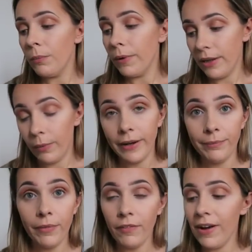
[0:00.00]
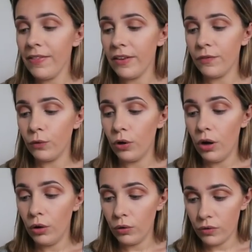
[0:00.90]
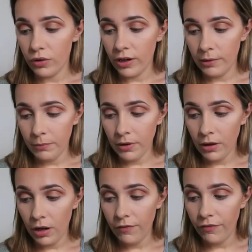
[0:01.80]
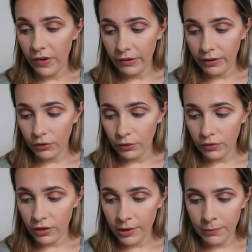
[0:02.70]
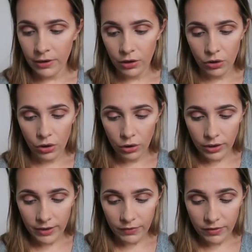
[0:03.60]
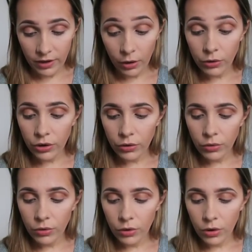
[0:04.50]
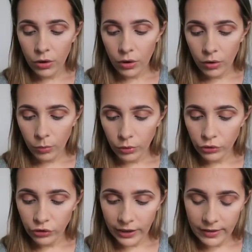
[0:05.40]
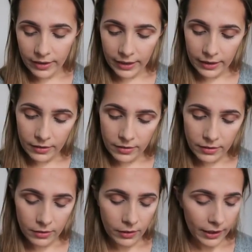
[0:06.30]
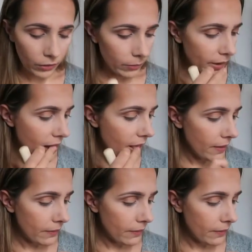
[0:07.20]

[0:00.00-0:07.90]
But anyway, I've had this for a long time, a very long time, and I can't even tell you what shade it is. Hang on a minute.